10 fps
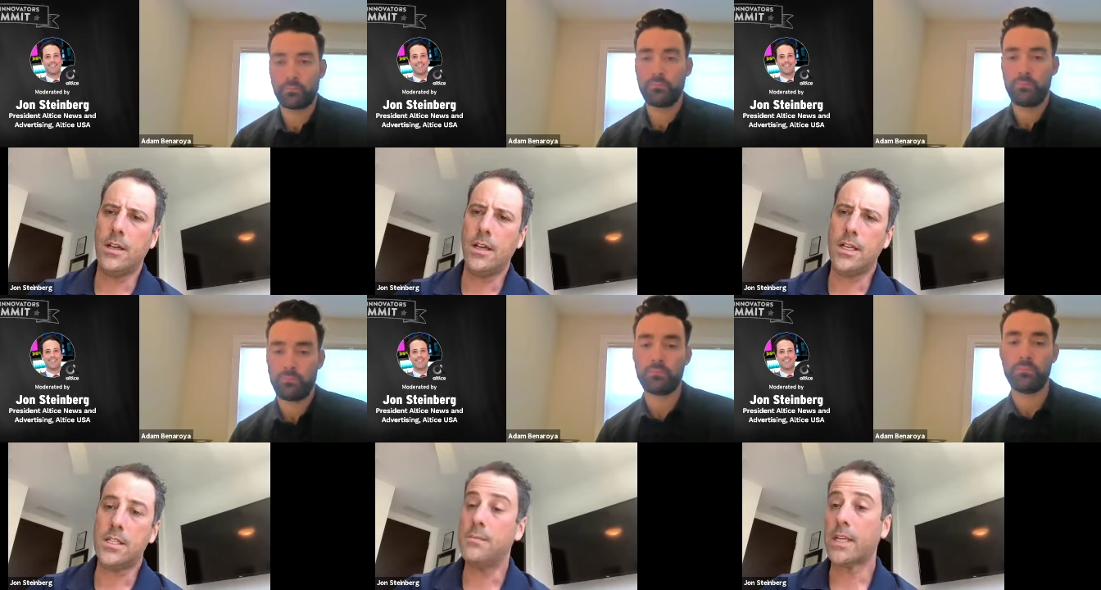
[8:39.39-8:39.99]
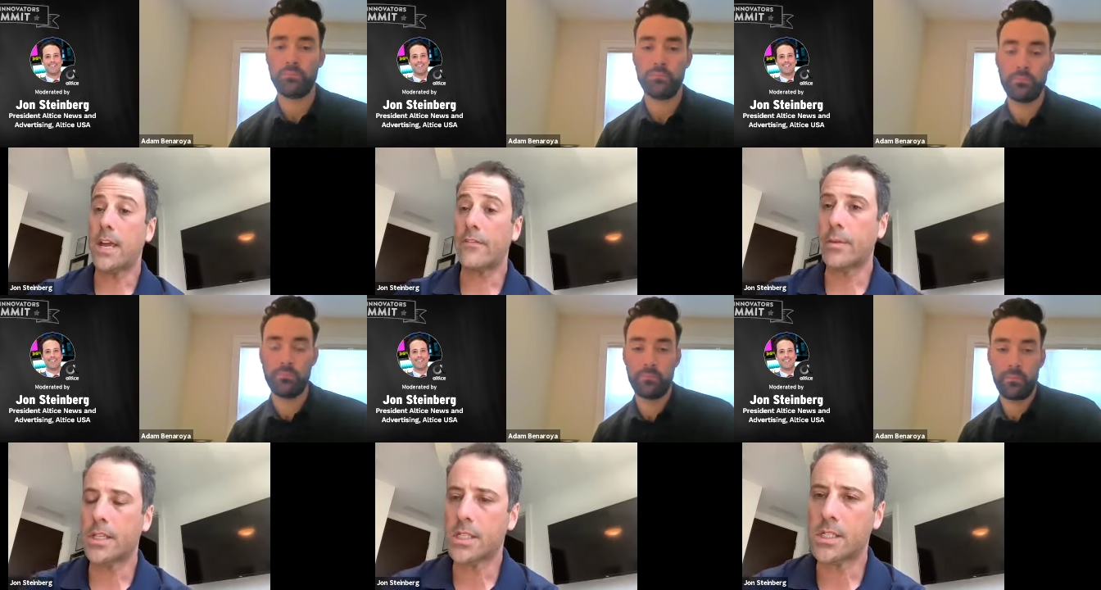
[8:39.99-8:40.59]
Speaker 1: uh, seems like
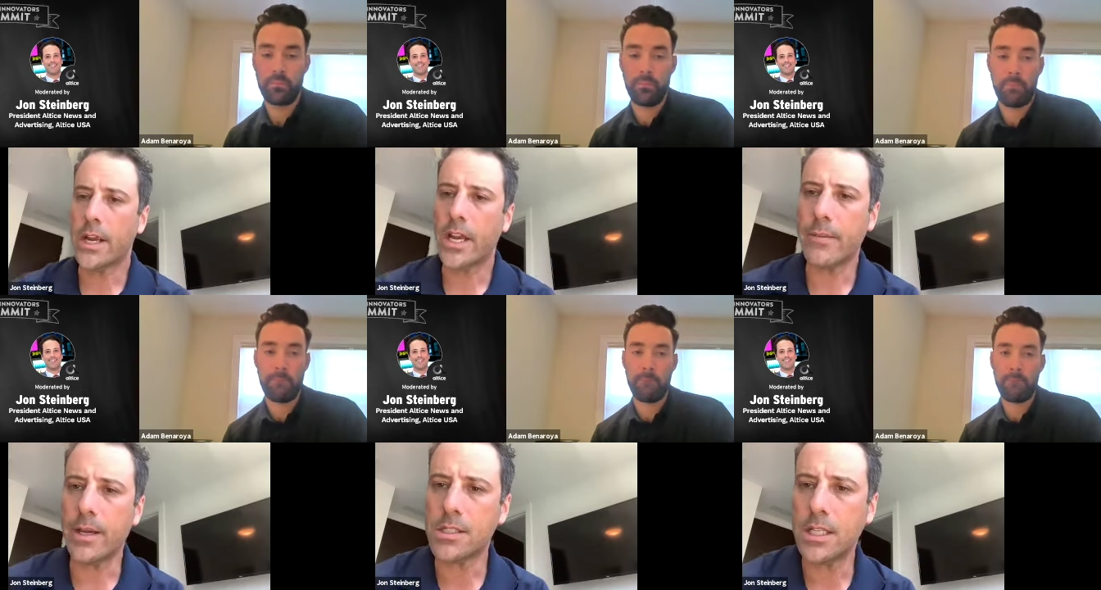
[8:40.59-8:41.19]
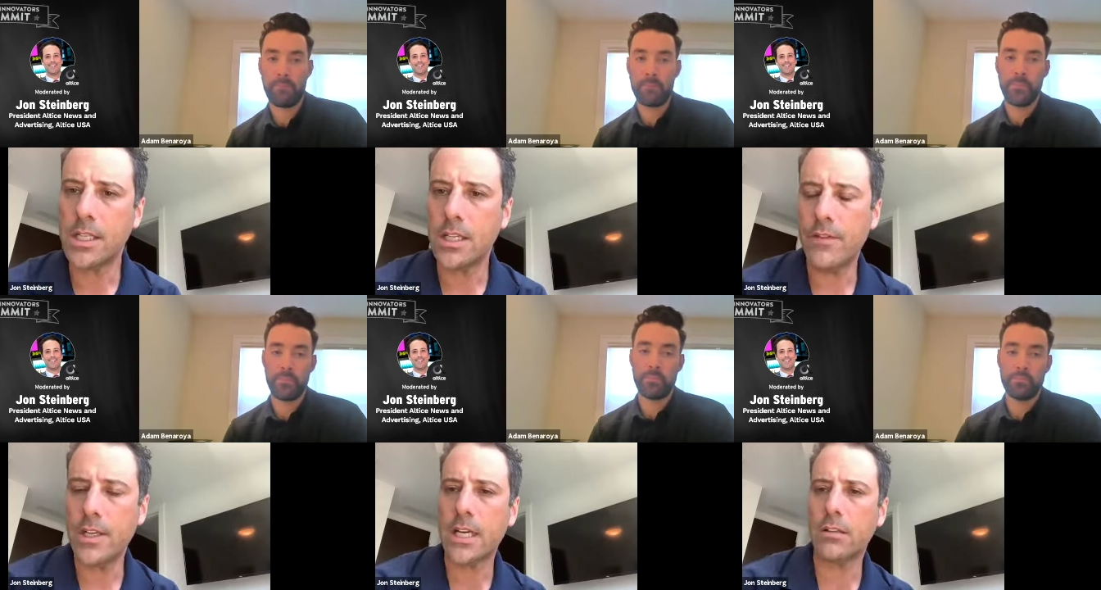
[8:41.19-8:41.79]
everybody's excited about CTV.